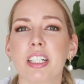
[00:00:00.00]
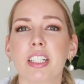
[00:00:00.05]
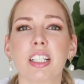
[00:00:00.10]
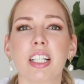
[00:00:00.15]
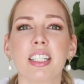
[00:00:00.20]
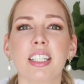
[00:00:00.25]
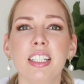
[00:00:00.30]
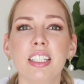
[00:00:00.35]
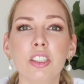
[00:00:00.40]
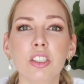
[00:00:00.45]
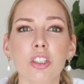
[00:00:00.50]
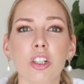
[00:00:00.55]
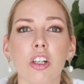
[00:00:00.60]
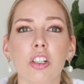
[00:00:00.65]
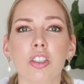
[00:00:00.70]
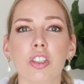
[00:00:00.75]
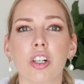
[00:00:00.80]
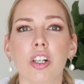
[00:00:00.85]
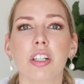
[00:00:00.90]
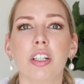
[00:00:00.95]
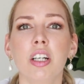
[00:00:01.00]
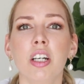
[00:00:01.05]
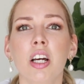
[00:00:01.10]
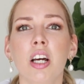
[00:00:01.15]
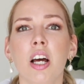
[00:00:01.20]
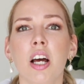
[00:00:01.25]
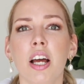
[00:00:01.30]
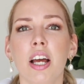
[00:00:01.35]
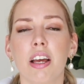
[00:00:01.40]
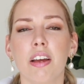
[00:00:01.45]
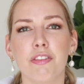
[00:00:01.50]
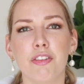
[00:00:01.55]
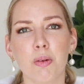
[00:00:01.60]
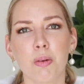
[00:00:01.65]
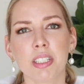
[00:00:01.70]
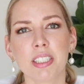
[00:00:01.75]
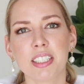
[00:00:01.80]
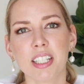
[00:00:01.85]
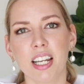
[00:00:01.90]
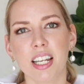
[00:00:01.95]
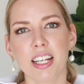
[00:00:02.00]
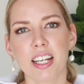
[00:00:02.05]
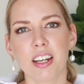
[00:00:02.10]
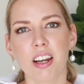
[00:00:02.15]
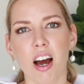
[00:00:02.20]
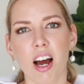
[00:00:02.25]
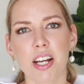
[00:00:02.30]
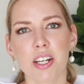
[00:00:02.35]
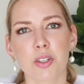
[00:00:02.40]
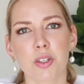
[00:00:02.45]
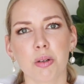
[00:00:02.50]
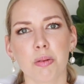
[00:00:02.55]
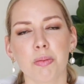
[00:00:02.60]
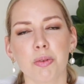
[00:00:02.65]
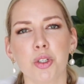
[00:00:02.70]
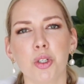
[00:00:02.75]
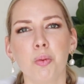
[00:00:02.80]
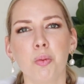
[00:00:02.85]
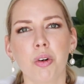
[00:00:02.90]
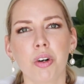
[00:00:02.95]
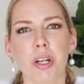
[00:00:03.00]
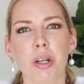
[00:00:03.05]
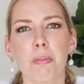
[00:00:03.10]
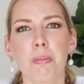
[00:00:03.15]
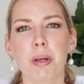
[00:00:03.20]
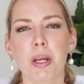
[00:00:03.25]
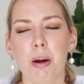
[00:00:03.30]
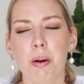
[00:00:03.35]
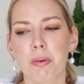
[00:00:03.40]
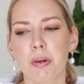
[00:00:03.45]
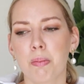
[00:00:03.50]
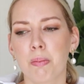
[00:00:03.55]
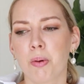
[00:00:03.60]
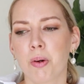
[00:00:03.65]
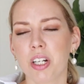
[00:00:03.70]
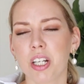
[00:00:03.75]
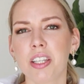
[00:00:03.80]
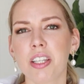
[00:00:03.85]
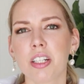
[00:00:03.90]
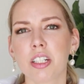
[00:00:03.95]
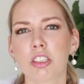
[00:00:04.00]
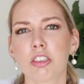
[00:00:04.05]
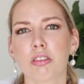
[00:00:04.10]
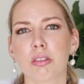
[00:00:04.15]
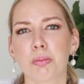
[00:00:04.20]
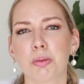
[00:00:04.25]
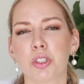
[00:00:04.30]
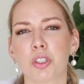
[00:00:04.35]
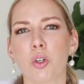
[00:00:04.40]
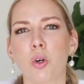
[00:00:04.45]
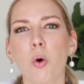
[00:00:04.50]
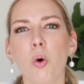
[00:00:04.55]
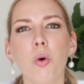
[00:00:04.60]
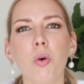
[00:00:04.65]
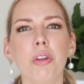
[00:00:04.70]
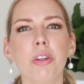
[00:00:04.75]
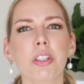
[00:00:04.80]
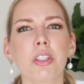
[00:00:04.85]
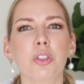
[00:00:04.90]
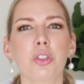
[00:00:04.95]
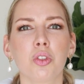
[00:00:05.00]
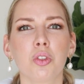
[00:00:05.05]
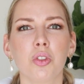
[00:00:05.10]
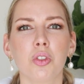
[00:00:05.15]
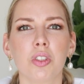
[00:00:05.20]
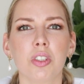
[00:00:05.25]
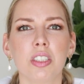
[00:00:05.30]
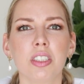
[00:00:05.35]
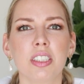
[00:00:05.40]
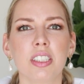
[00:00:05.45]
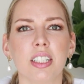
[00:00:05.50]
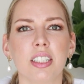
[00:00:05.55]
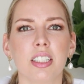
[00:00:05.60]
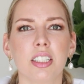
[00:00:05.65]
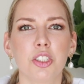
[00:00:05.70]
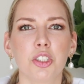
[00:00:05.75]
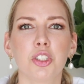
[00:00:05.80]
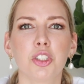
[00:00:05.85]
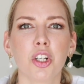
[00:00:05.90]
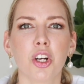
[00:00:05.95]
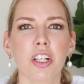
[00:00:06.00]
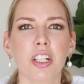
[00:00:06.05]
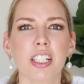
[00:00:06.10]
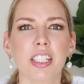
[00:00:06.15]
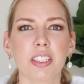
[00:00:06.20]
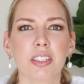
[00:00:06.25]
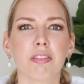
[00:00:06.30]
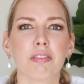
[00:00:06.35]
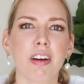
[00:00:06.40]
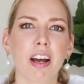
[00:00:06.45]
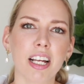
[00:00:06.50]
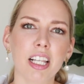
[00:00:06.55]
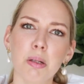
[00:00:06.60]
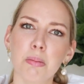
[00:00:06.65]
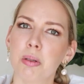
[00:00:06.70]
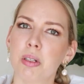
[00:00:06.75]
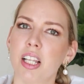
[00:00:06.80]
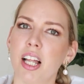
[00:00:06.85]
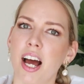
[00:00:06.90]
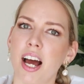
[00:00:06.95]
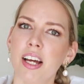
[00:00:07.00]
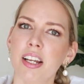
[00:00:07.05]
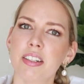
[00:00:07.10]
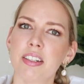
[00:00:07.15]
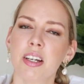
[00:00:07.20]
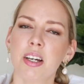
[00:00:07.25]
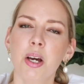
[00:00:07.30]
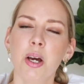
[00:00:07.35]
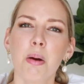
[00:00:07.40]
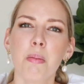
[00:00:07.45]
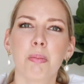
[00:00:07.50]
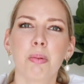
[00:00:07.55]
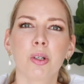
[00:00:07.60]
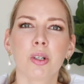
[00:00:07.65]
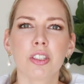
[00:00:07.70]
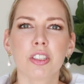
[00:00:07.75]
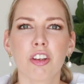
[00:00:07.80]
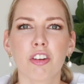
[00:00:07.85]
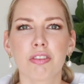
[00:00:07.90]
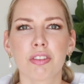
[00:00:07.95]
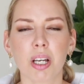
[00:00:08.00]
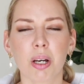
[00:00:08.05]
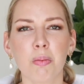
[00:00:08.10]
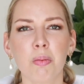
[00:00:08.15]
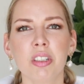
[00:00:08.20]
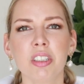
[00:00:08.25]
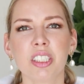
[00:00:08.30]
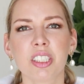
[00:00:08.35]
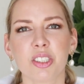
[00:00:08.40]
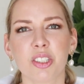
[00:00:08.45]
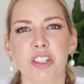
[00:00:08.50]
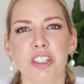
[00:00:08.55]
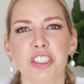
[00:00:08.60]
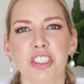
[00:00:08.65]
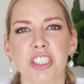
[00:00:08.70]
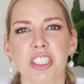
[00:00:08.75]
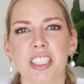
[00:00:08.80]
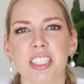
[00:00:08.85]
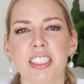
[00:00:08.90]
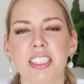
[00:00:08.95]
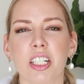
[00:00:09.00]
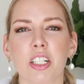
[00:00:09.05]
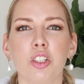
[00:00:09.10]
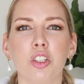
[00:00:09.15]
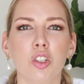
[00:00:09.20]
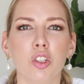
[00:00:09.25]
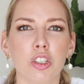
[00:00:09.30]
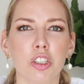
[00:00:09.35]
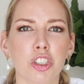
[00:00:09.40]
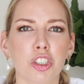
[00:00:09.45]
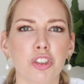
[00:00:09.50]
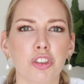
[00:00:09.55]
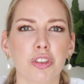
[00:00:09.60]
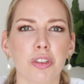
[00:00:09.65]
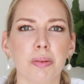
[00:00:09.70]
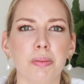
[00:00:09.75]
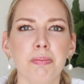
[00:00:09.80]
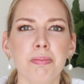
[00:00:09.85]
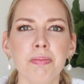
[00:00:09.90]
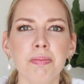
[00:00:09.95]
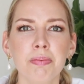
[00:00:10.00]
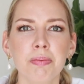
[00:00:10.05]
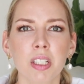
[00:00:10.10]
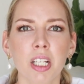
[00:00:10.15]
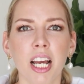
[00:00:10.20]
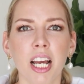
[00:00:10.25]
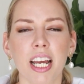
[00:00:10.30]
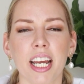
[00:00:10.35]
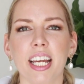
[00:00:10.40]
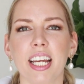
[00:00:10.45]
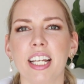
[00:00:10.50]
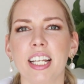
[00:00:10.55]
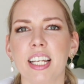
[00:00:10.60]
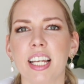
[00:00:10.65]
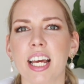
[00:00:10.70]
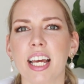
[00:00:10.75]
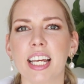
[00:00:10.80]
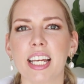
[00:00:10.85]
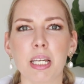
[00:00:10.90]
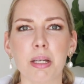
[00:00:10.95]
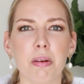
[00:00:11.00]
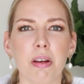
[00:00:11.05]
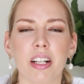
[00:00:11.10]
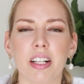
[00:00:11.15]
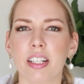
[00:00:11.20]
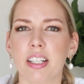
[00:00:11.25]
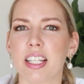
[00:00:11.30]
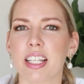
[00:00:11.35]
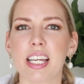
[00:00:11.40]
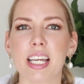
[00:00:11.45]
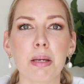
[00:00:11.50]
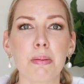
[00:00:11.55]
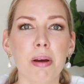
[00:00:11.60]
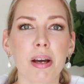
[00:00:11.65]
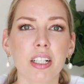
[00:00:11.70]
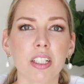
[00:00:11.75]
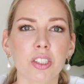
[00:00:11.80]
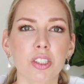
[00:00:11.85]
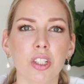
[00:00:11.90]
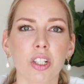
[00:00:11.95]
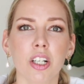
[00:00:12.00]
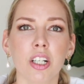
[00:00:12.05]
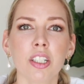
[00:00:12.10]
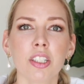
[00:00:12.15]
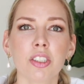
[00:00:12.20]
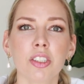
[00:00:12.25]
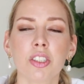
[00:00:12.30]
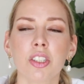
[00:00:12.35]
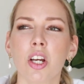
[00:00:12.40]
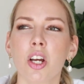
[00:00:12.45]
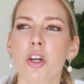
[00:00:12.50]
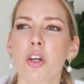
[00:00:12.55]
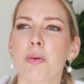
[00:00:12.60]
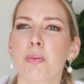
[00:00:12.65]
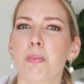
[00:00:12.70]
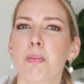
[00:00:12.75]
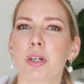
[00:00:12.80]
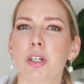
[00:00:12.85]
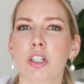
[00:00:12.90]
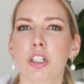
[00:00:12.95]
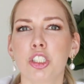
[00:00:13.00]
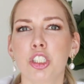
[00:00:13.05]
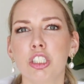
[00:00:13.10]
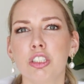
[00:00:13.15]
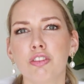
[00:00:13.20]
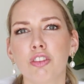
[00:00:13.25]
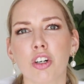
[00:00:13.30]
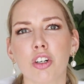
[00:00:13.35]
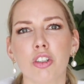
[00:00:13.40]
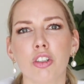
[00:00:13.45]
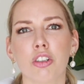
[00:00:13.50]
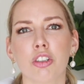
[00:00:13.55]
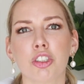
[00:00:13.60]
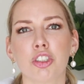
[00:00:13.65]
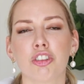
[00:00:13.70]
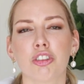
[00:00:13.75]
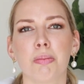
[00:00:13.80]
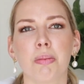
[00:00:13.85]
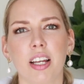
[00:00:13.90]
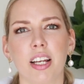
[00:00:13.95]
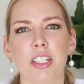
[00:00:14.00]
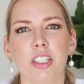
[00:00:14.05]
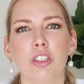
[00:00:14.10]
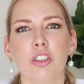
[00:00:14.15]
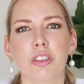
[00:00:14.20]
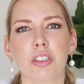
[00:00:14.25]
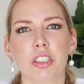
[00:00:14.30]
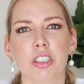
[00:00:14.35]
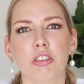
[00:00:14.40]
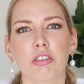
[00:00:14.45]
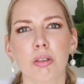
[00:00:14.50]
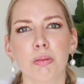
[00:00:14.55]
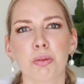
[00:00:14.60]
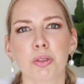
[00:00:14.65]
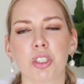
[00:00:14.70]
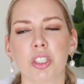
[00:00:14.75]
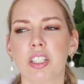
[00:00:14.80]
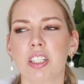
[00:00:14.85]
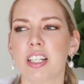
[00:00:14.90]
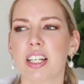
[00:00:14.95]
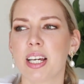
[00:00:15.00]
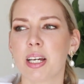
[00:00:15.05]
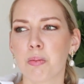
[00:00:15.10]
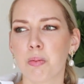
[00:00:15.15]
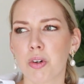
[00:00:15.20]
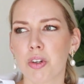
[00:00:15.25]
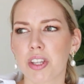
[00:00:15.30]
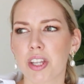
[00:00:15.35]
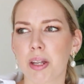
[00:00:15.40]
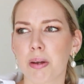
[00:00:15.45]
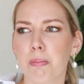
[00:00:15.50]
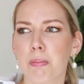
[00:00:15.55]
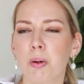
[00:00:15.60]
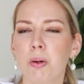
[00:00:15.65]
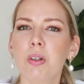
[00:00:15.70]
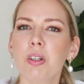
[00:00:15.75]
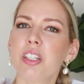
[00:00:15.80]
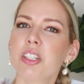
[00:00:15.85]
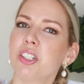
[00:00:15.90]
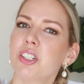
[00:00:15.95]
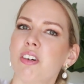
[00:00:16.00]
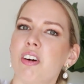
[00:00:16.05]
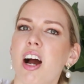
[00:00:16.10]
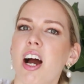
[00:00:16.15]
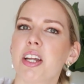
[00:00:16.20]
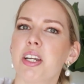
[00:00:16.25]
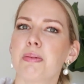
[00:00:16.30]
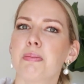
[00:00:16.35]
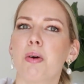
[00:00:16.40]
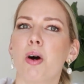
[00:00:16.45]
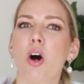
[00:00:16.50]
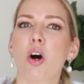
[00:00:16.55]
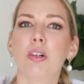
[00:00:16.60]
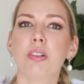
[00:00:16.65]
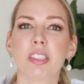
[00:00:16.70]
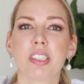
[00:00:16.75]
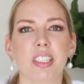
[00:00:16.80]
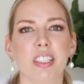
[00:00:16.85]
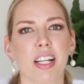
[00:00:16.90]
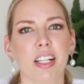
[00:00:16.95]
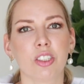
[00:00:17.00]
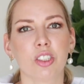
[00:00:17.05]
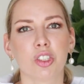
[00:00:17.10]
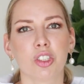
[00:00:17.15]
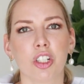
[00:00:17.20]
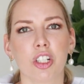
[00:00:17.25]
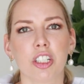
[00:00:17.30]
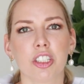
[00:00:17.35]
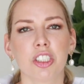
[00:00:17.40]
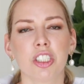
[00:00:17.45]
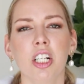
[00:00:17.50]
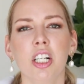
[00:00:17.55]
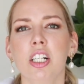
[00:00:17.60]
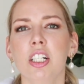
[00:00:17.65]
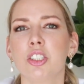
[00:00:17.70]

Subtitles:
the list goes on. If you are selling an item, you want to be able to put in the description all the stores that this shirt is available at, because if someone searches Nordstrom in the eBay search, because you've got Nordstrom in your description, it will then pull your item onto that search.